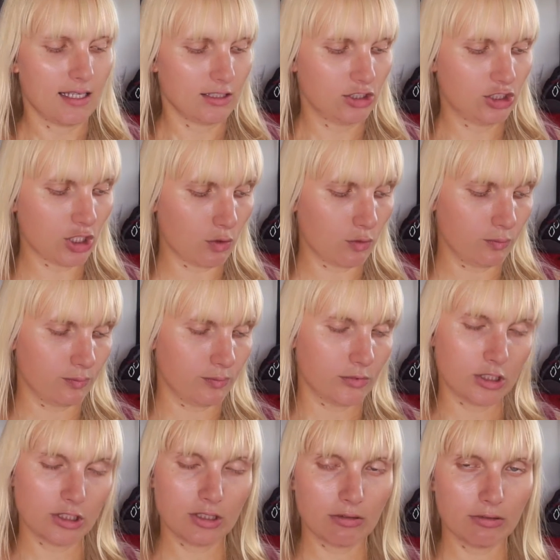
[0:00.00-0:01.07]
So
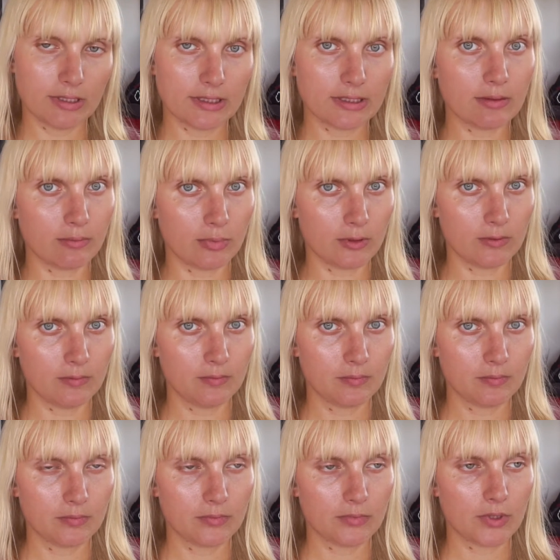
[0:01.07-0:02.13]
the story is simple.
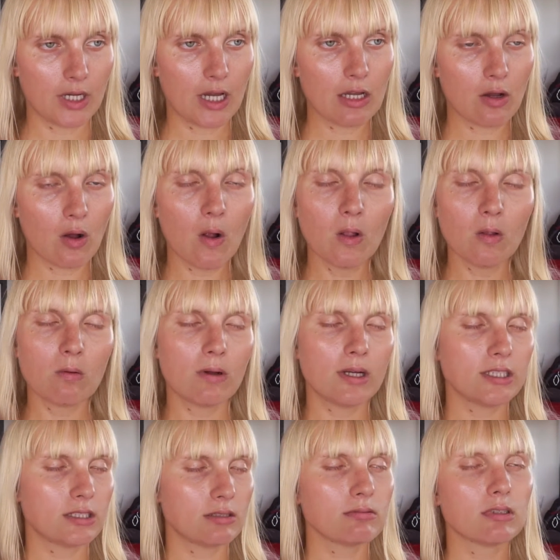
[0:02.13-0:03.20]
I
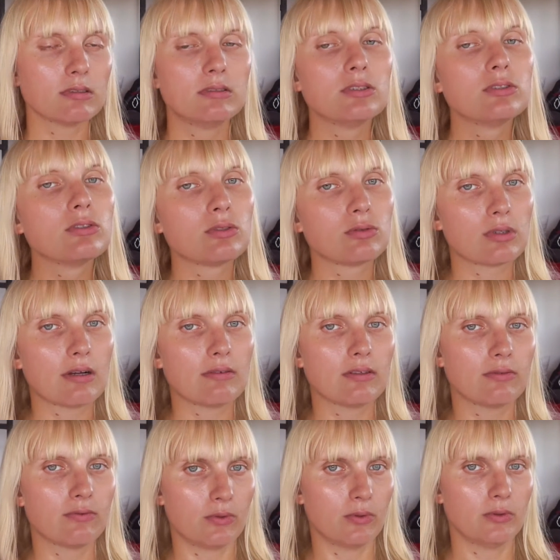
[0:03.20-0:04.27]
always wanted to travel
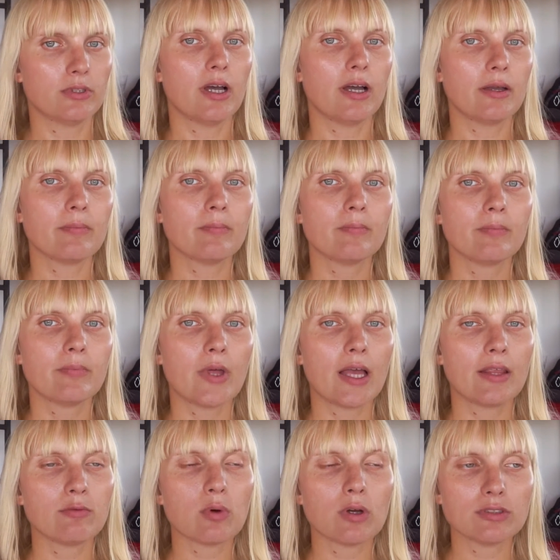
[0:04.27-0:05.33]
full-time
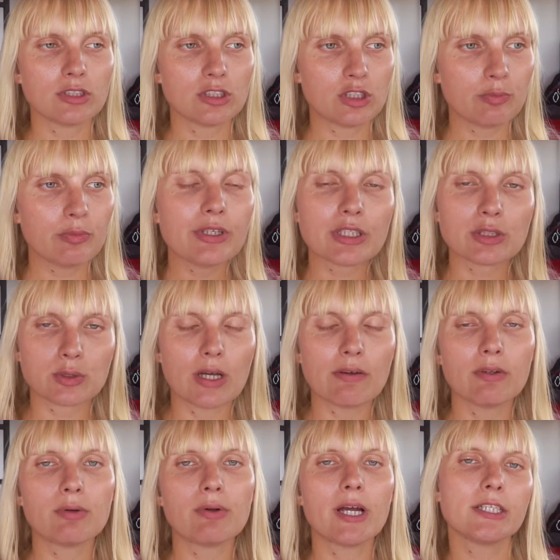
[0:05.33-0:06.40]
and wanted to be a
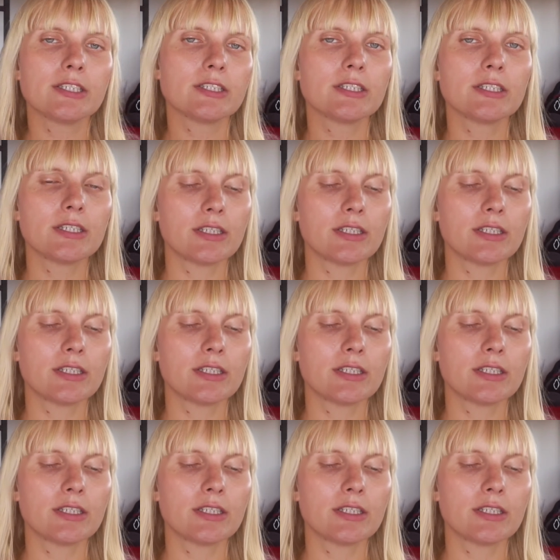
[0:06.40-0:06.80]
travel writer,